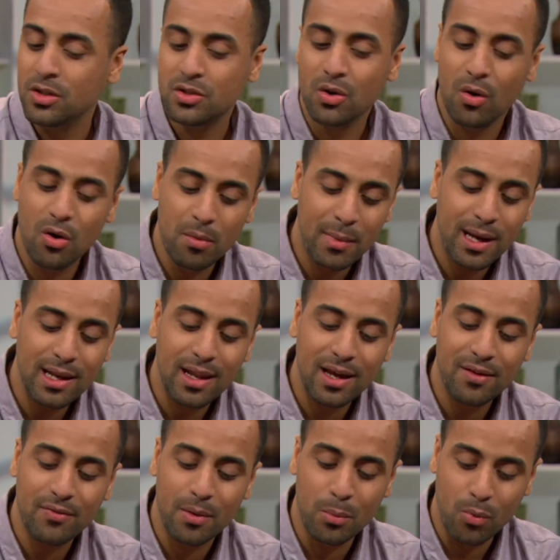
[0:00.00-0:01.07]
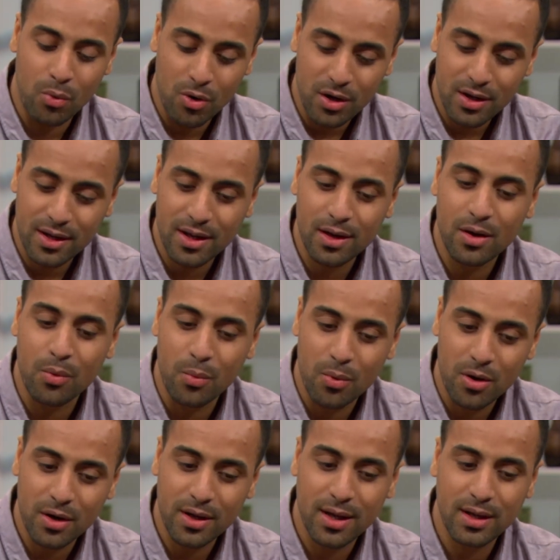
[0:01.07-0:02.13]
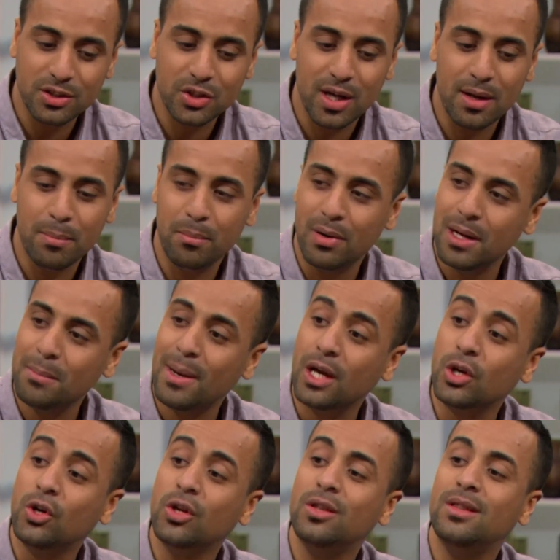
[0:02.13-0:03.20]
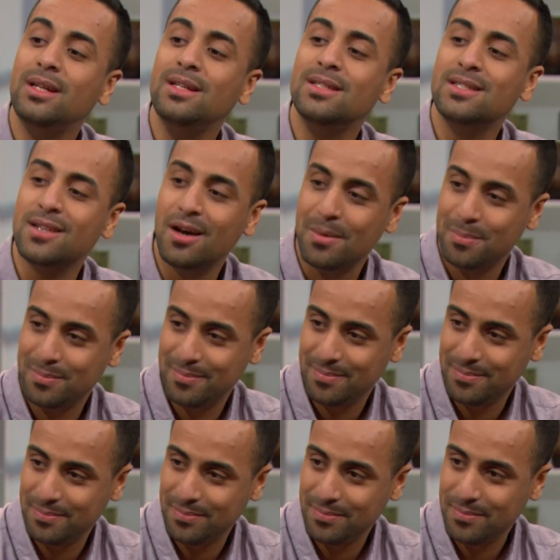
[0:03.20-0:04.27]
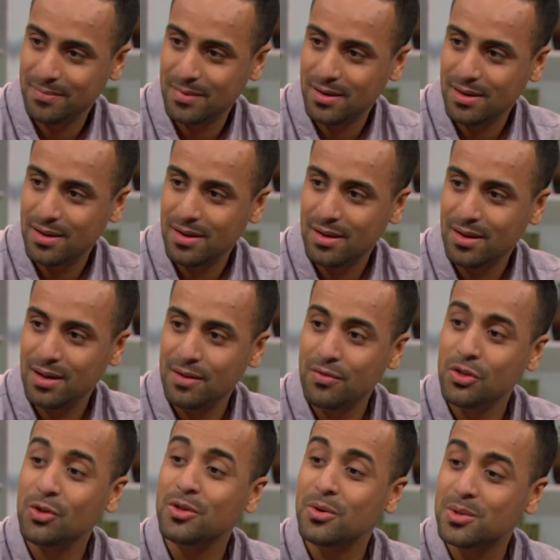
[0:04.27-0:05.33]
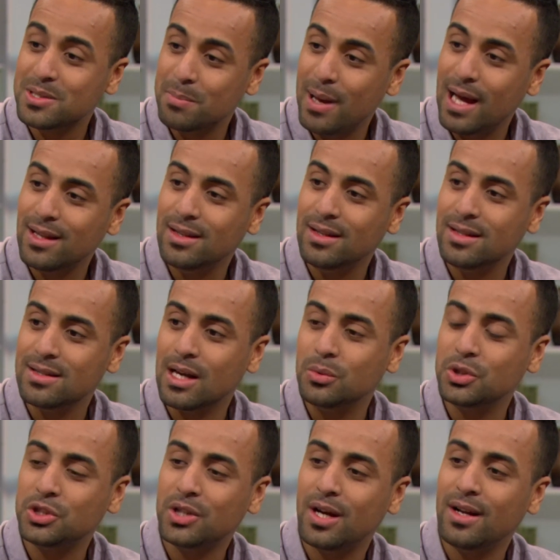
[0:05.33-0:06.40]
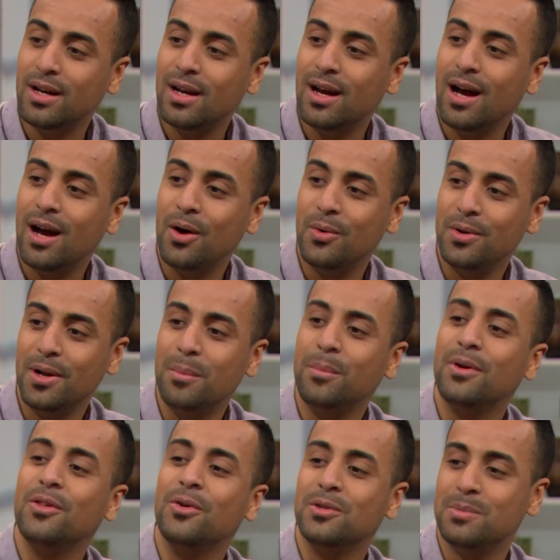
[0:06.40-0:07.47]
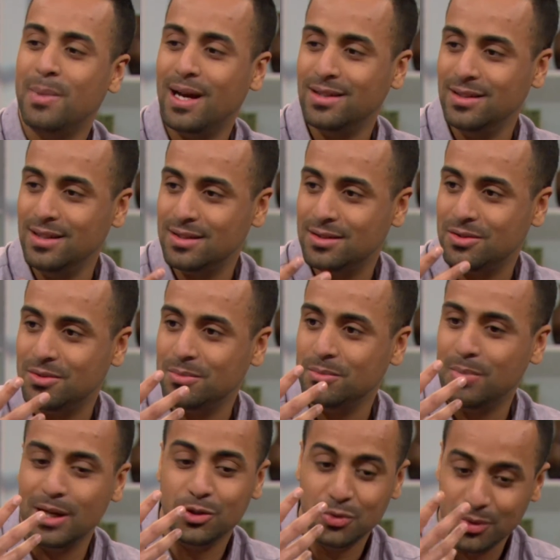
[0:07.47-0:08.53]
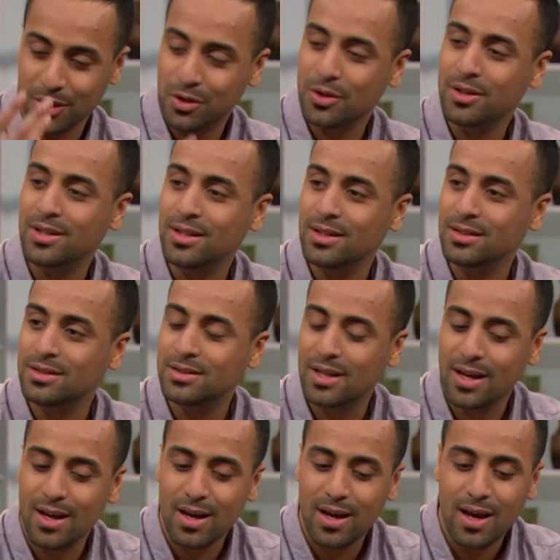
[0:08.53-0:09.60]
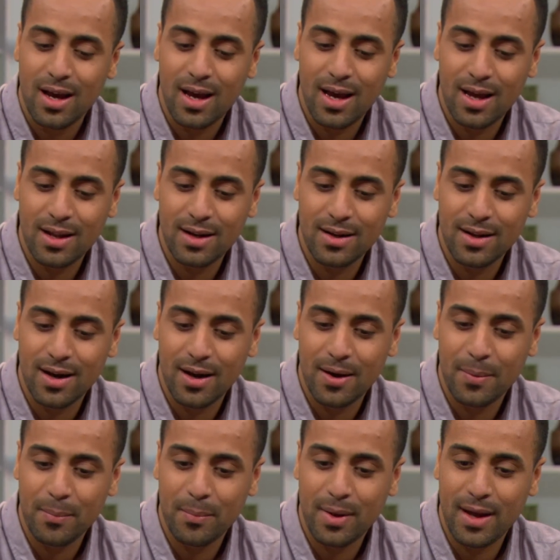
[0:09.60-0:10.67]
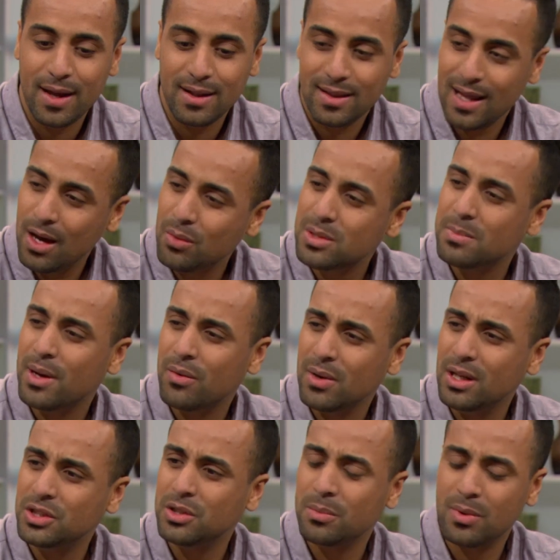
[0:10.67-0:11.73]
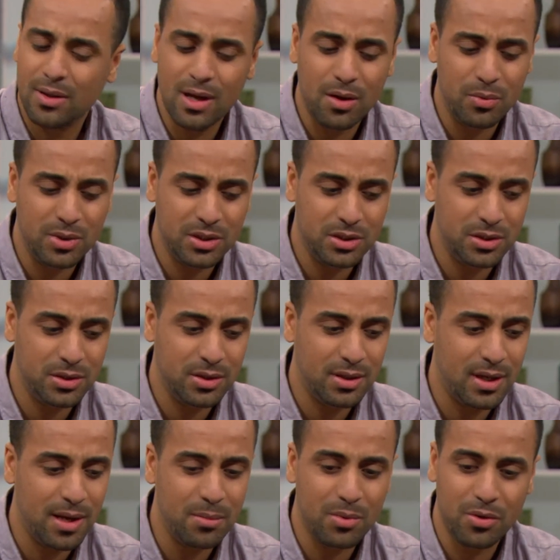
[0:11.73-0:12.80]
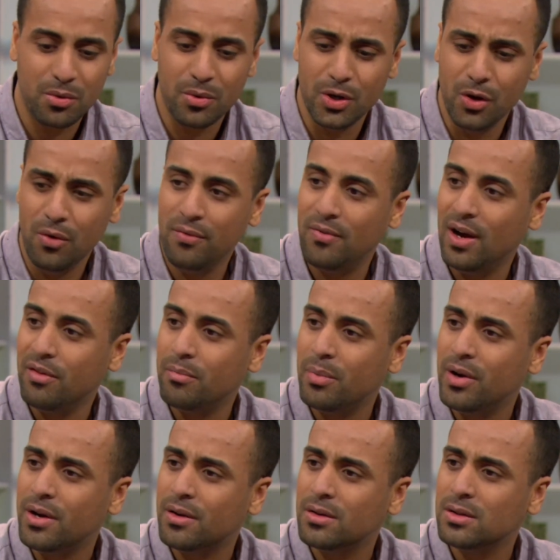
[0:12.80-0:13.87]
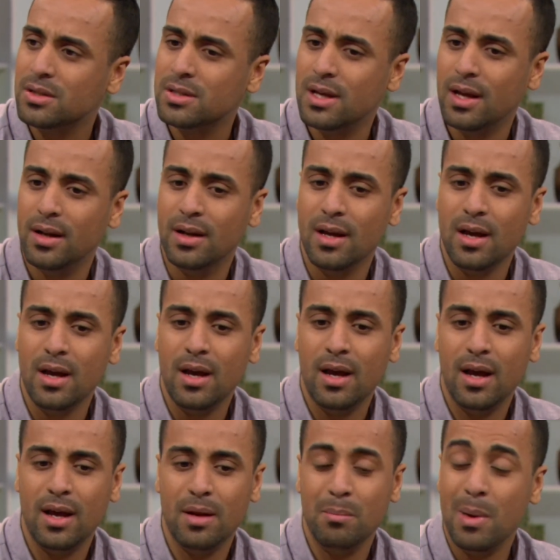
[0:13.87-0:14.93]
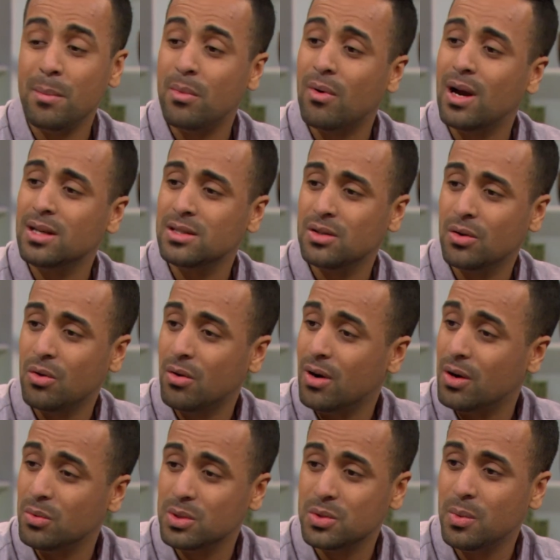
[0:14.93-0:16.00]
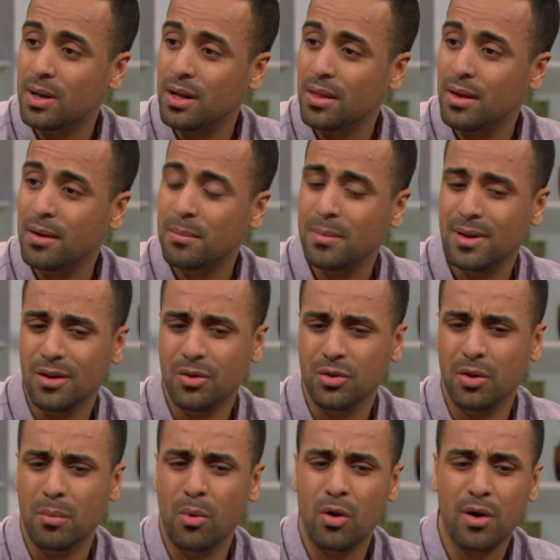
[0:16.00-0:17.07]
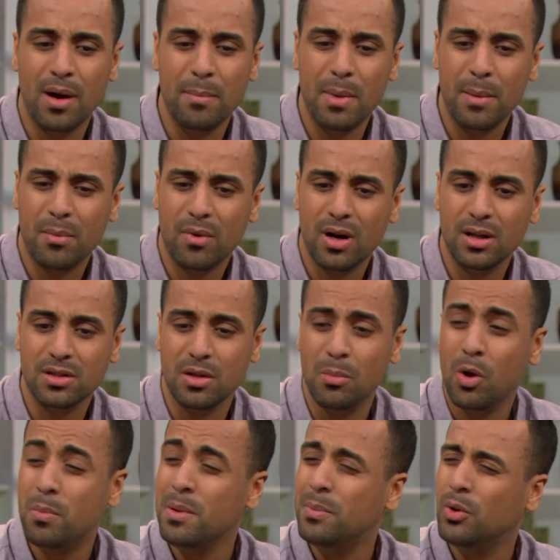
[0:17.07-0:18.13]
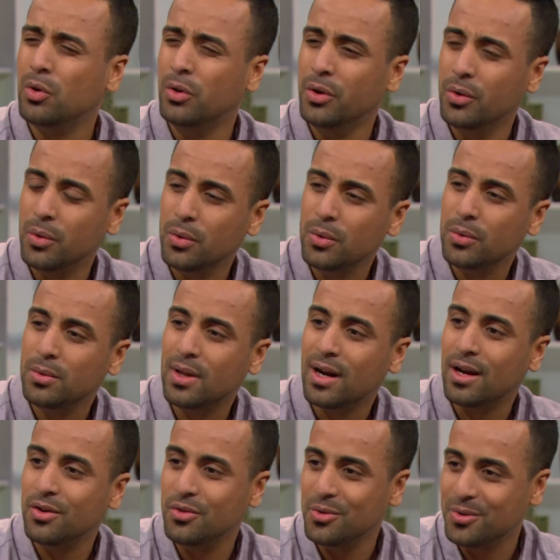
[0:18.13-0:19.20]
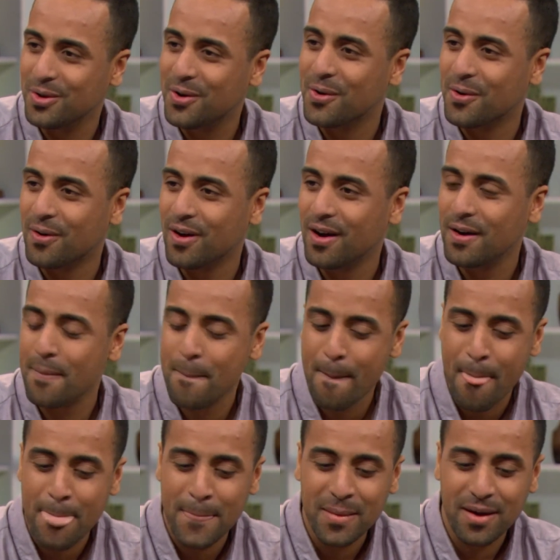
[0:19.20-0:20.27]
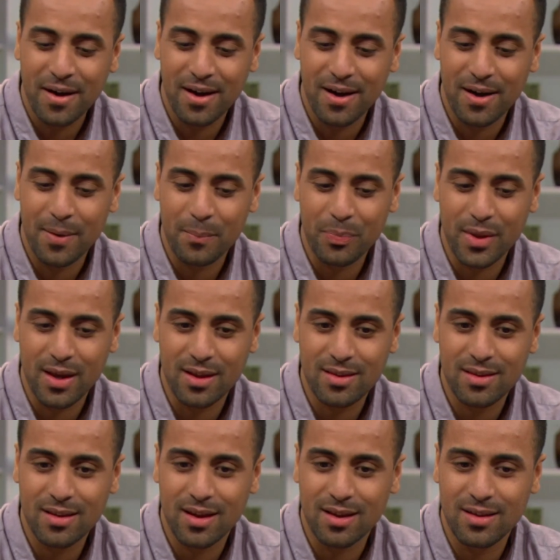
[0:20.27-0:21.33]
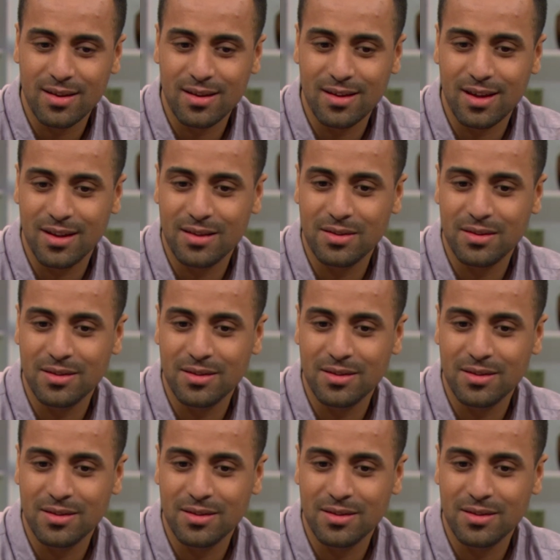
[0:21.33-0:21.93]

So all my life I'm working and working, trying to bring my good deeds up. Mm-hmm. Even though there was bad deeds, I was trying to outnumber those bad deeds by doing good deeds. Mm-hmm. And, um, and that was my relationship with God, which came through, you know, five prayers and, and memorizing the Quran was one of them. You know, the more I memorized, the more people knew that I knew the Quran. Mm. Um, it, it, it,